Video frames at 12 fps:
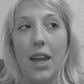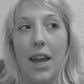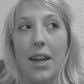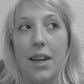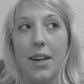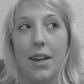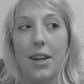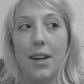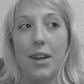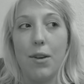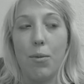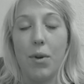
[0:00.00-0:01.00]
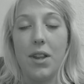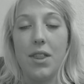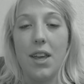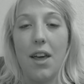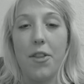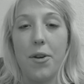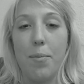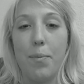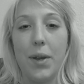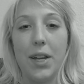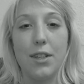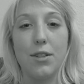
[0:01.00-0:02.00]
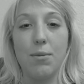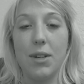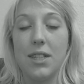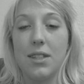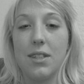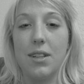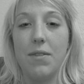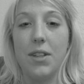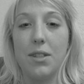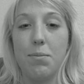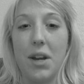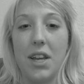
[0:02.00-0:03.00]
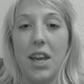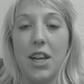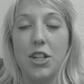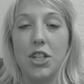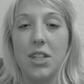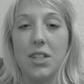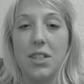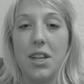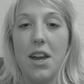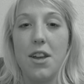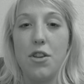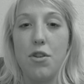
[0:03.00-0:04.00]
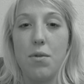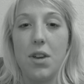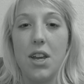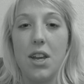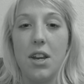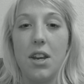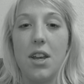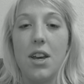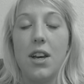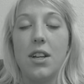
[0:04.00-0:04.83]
And one of the other biggest risks of this medication is that you can